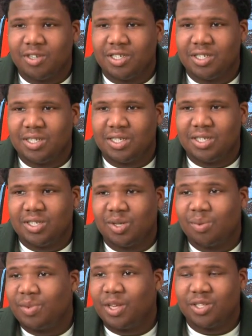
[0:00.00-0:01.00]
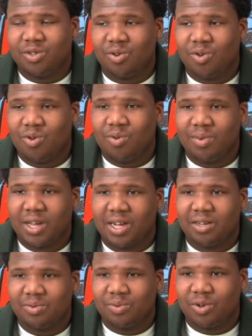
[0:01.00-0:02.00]
But she just took me into her home
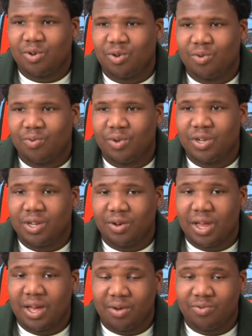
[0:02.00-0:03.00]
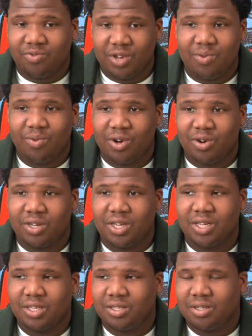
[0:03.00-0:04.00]
like I was really one of her
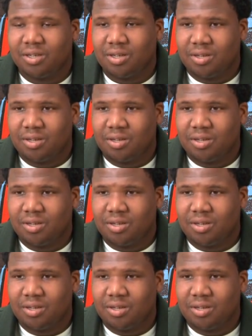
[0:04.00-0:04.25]
kids.